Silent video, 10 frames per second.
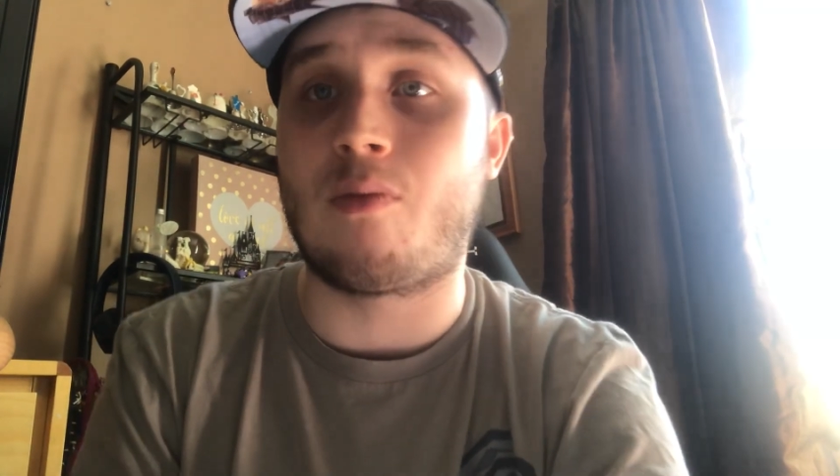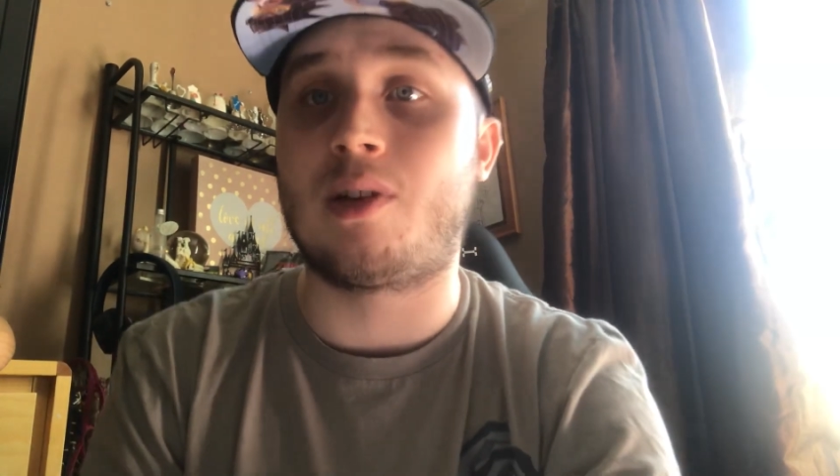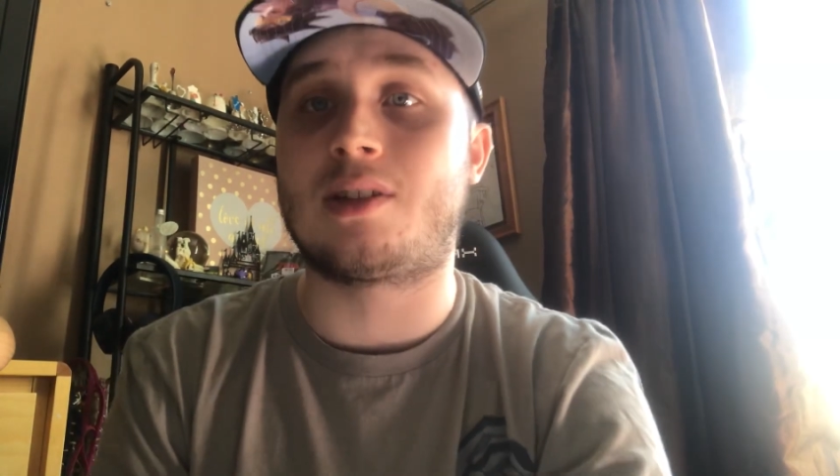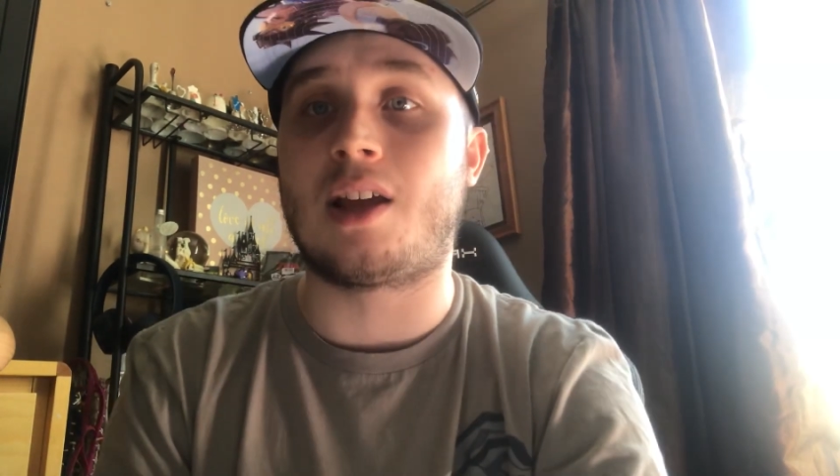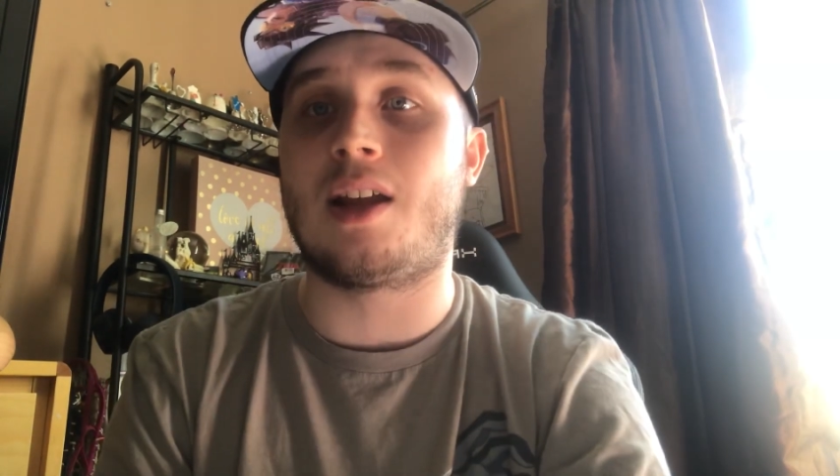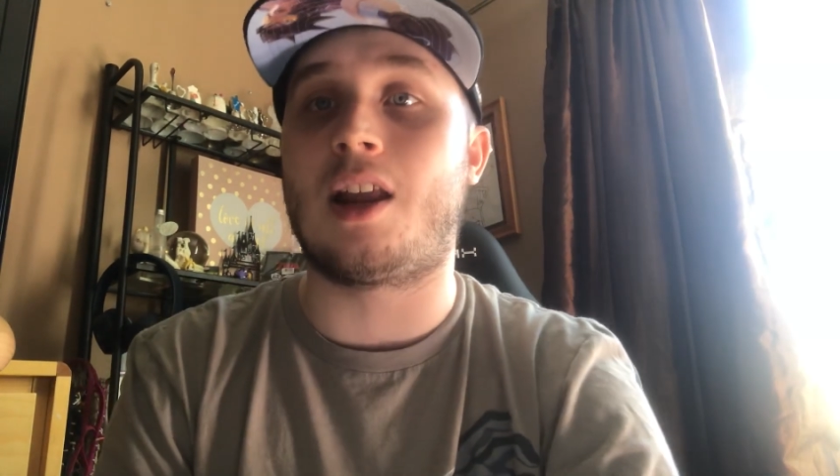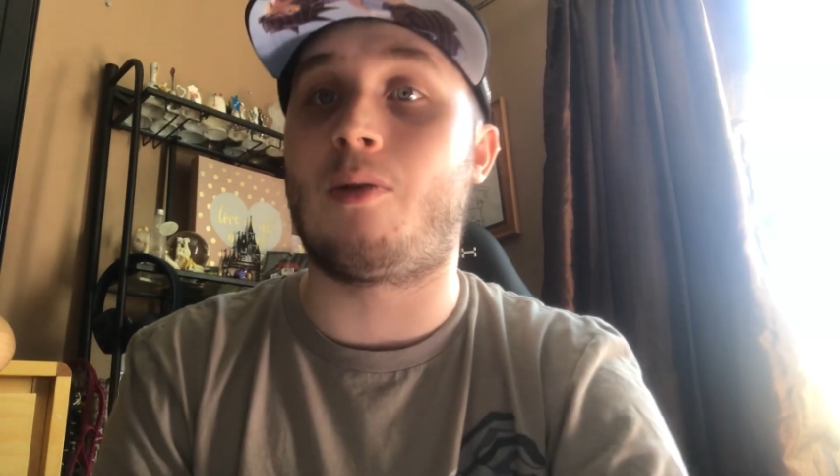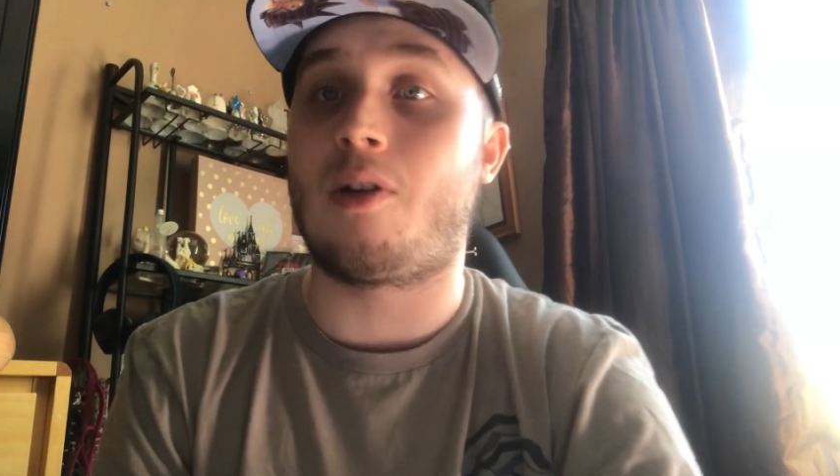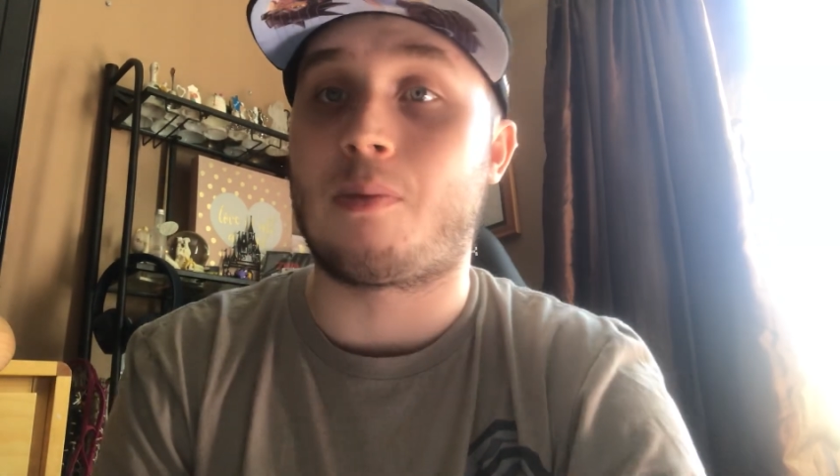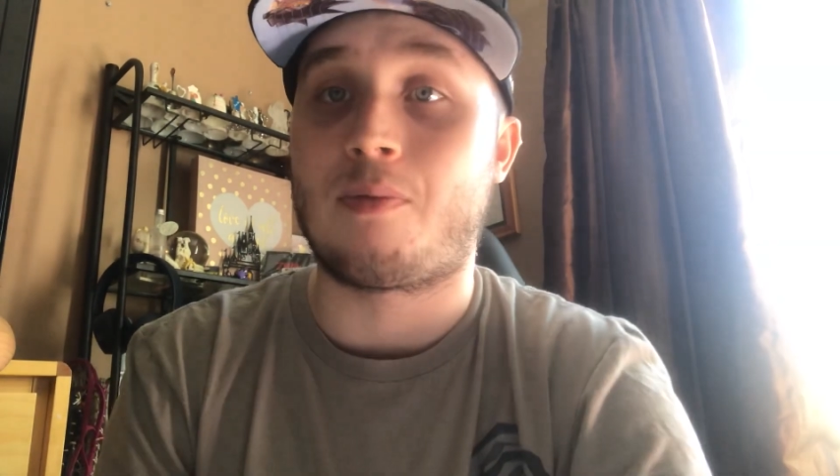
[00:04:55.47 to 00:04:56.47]
have been saying they
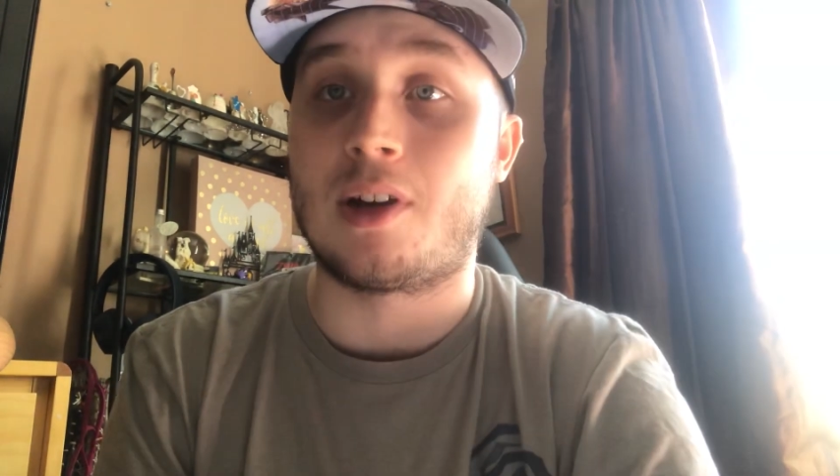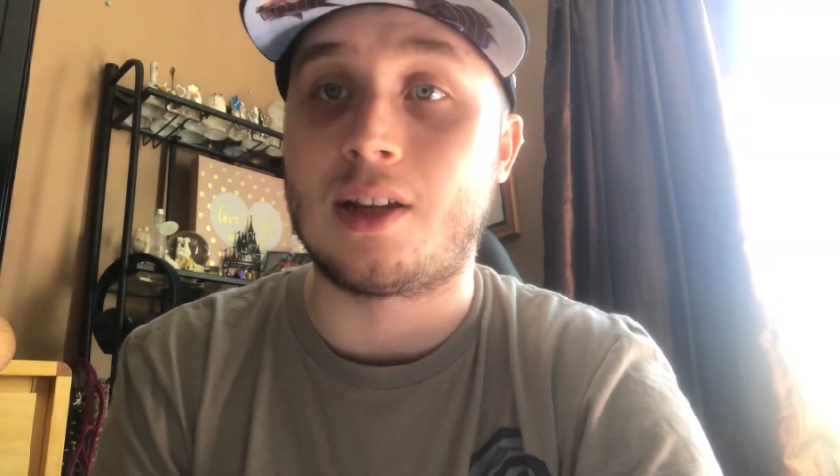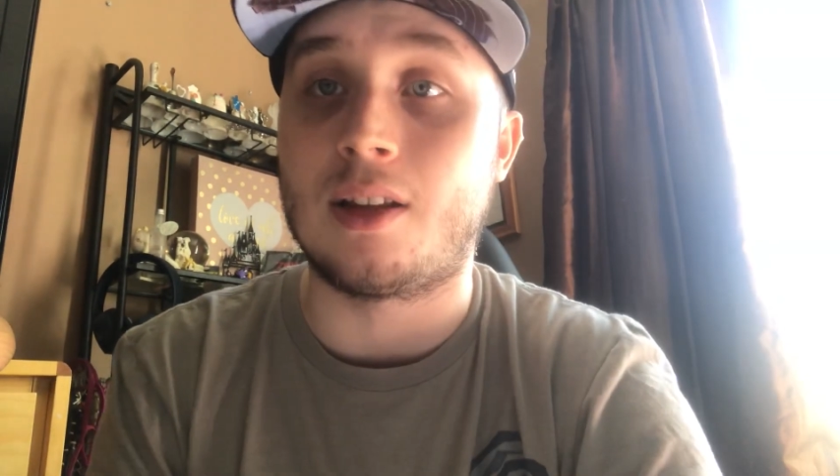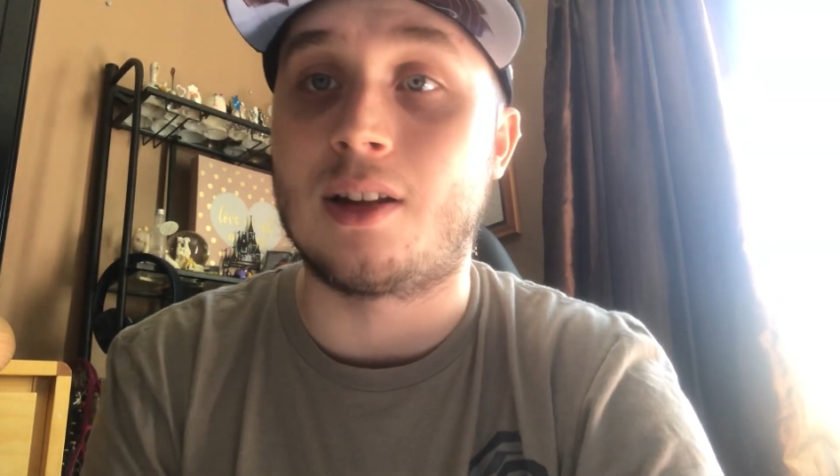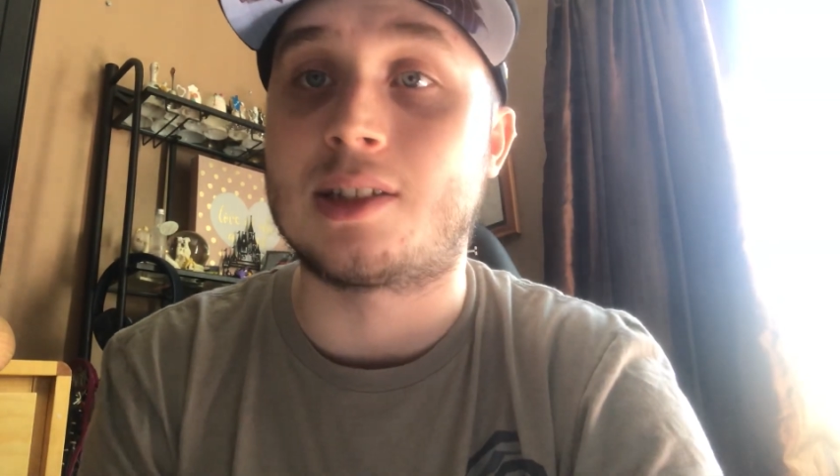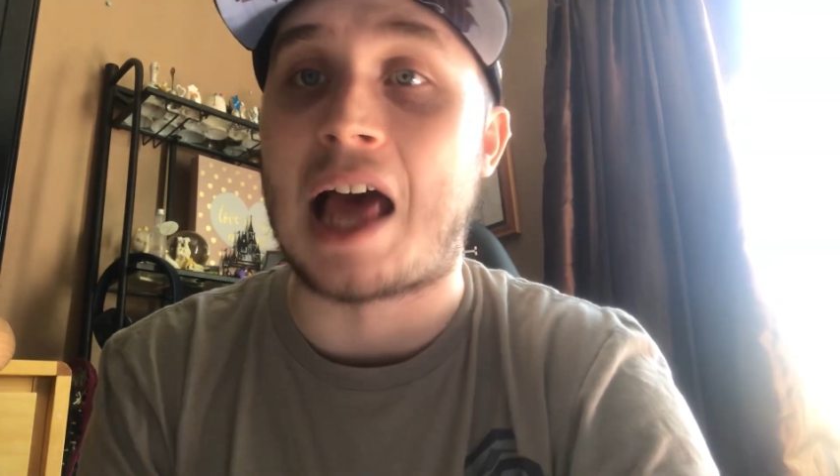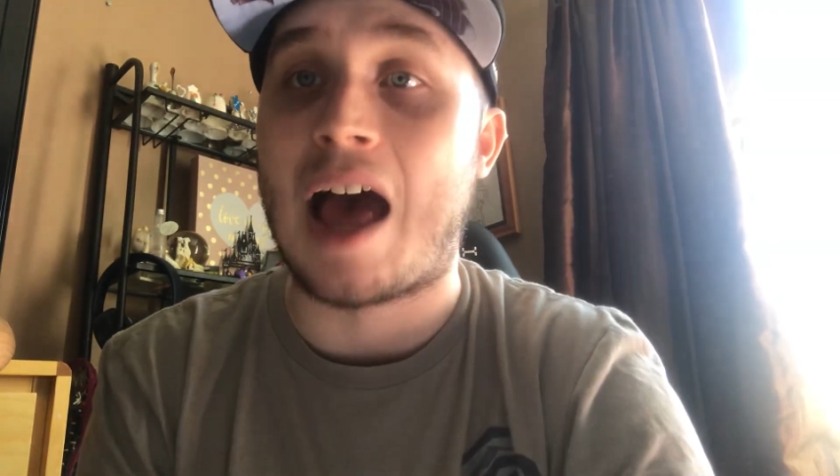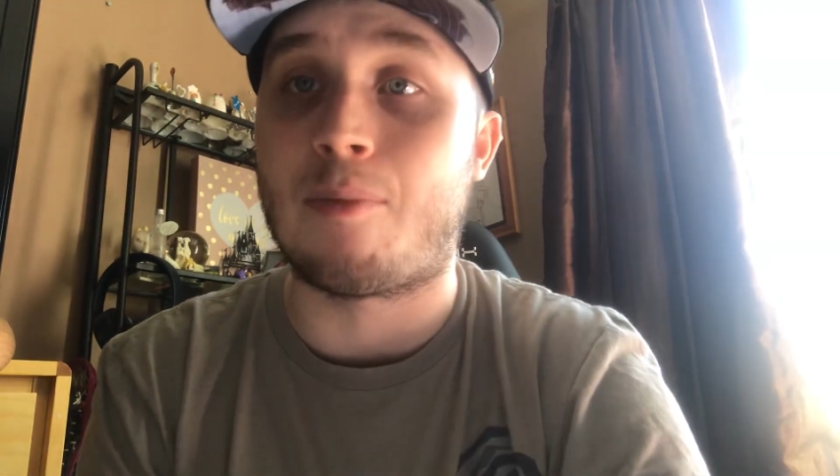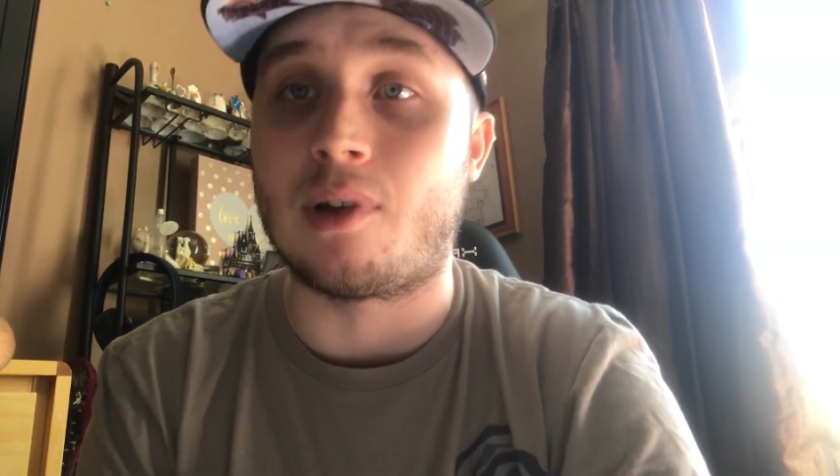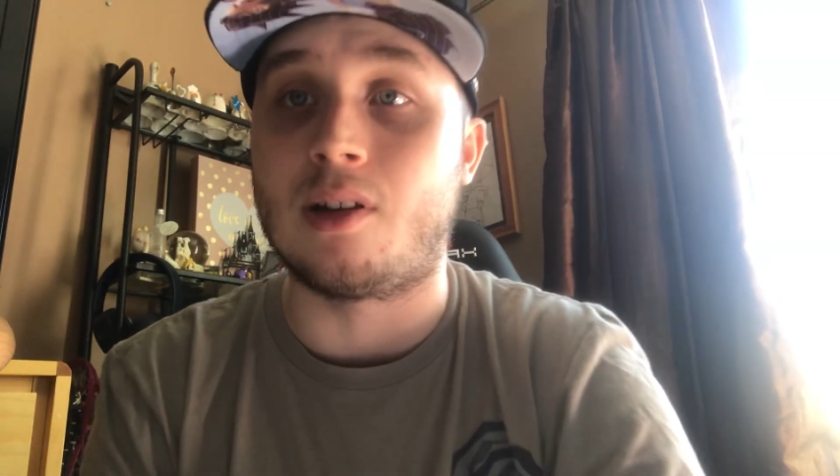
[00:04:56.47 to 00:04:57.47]
were predicting this to
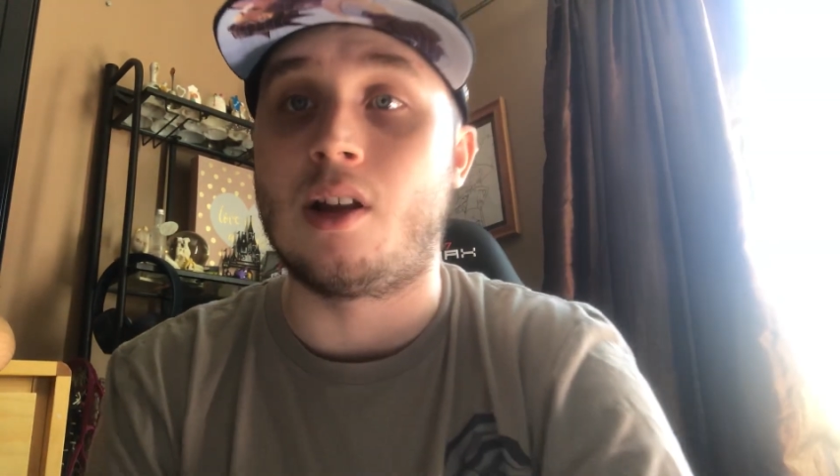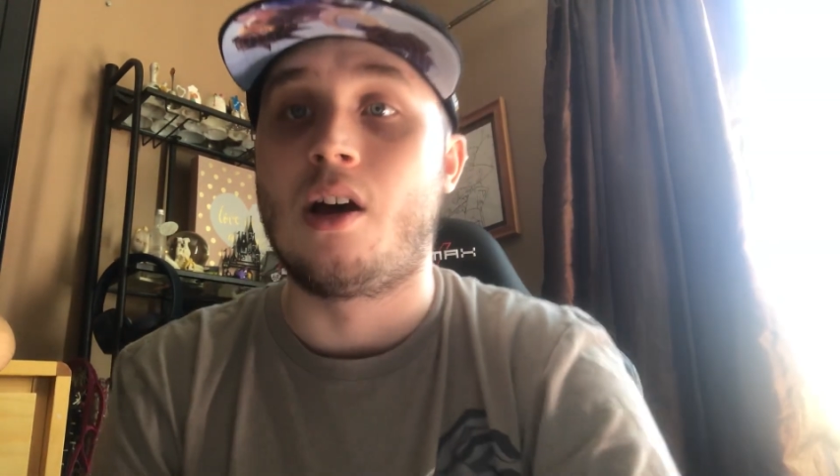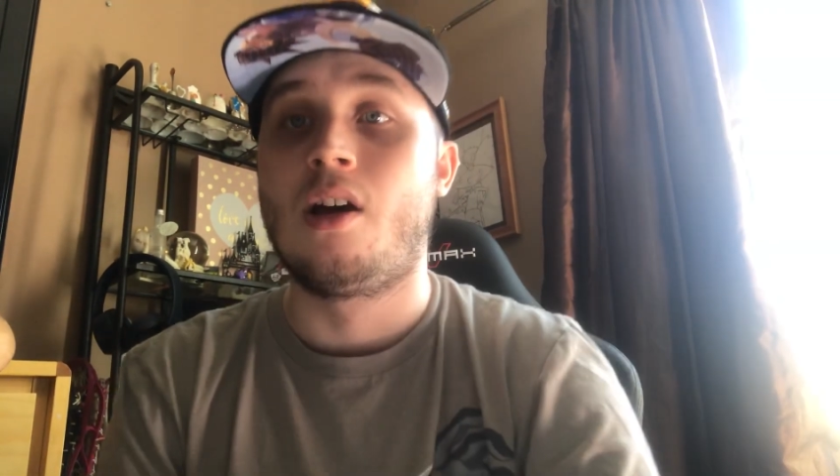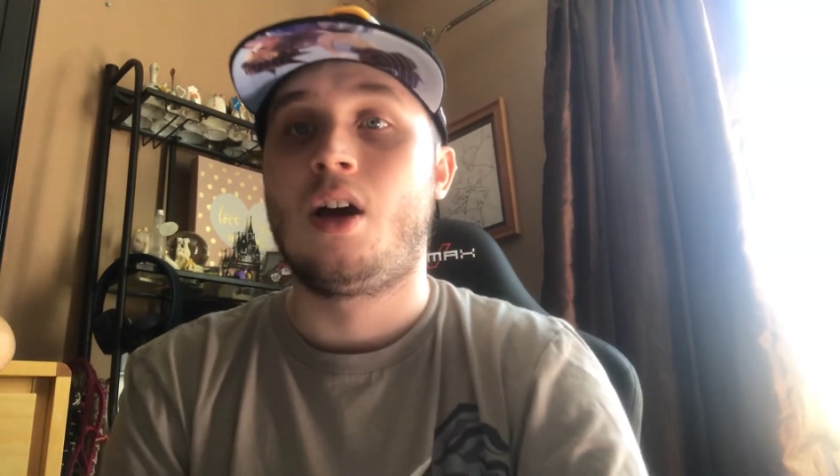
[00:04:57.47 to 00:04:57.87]
happen.